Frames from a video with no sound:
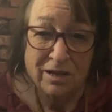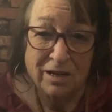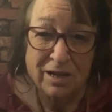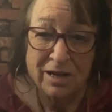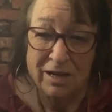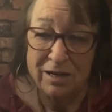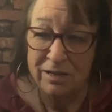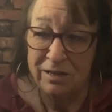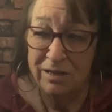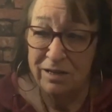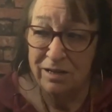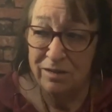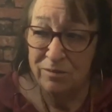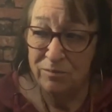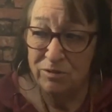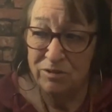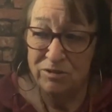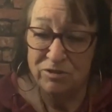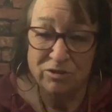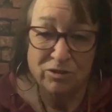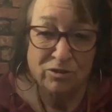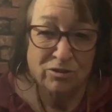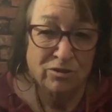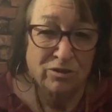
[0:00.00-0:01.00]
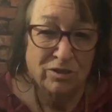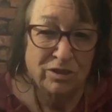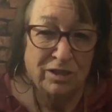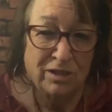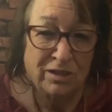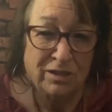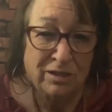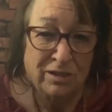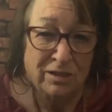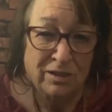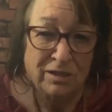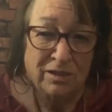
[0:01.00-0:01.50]
and, and we
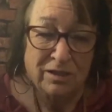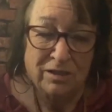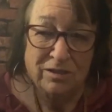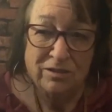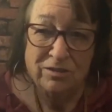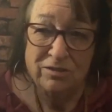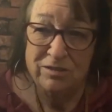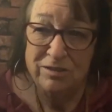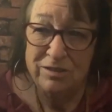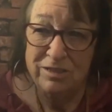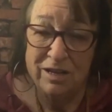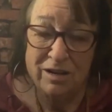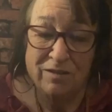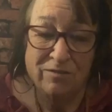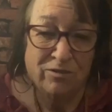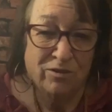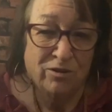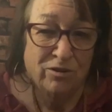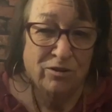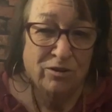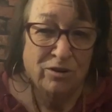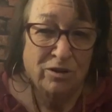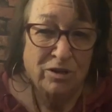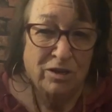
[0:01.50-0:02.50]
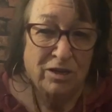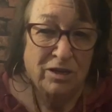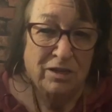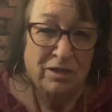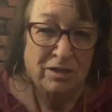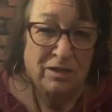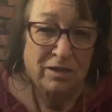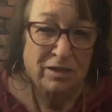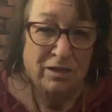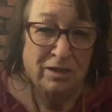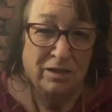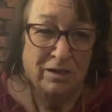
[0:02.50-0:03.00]
certainly never
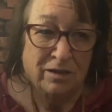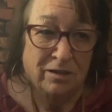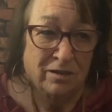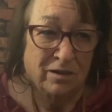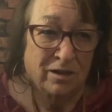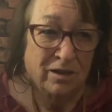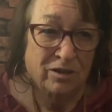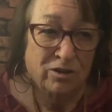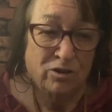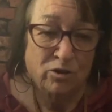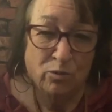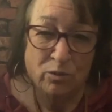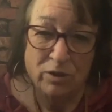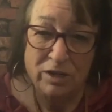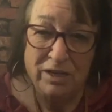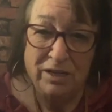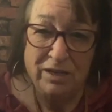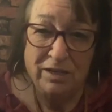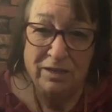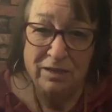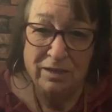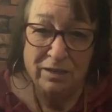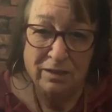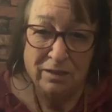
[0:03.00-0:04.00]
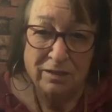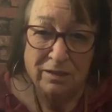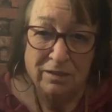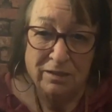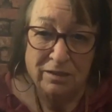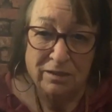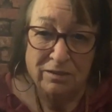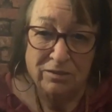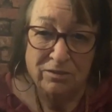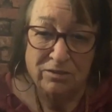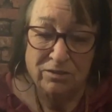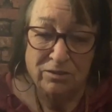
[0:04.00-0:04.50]
uh, agreed
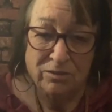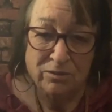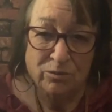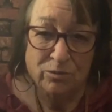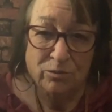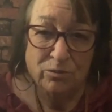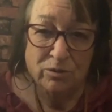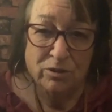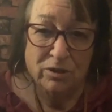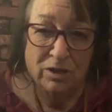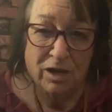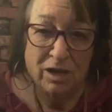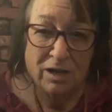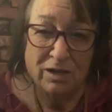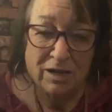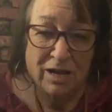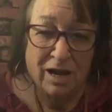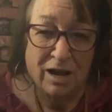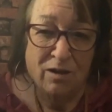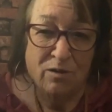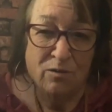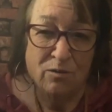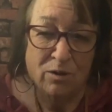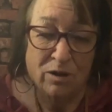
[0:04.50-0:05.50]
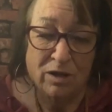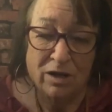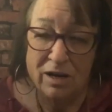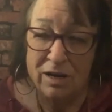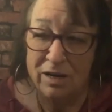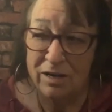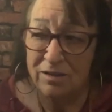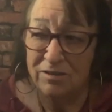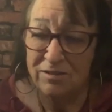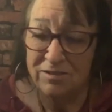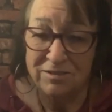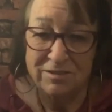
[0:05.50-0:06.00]
to allow
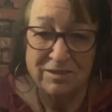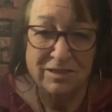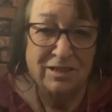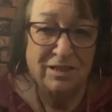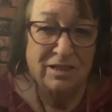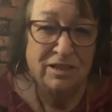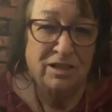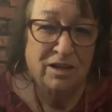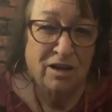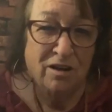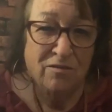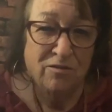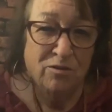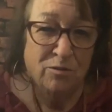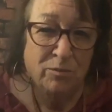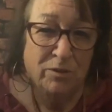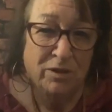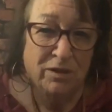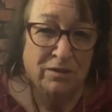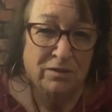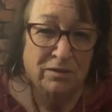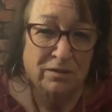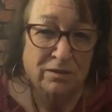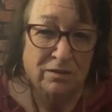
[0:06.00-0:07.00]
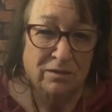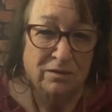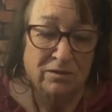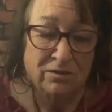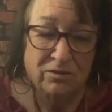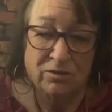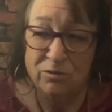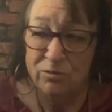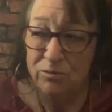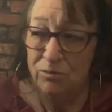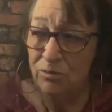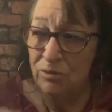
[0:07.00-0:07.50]
a sitting government
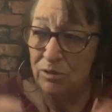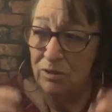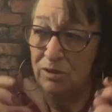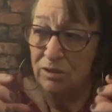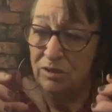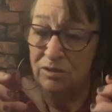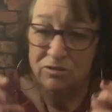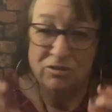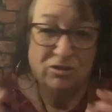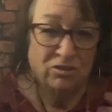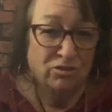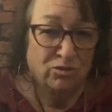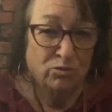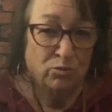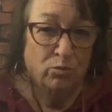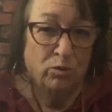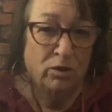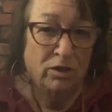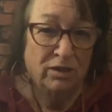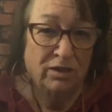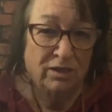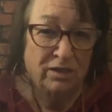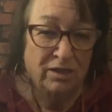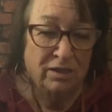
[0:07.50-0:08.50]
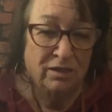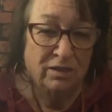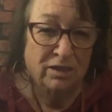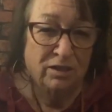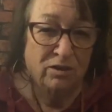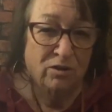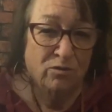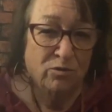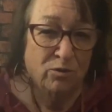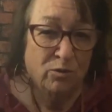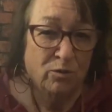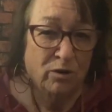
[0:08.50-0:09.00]
to just willy-nilly
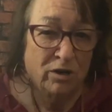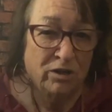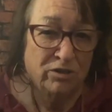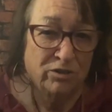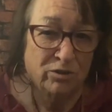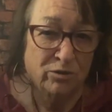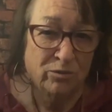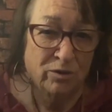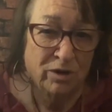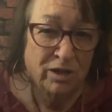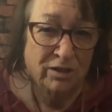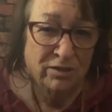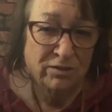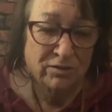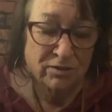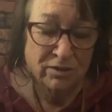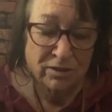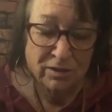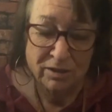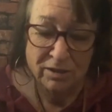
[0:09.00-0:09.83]
override your rights.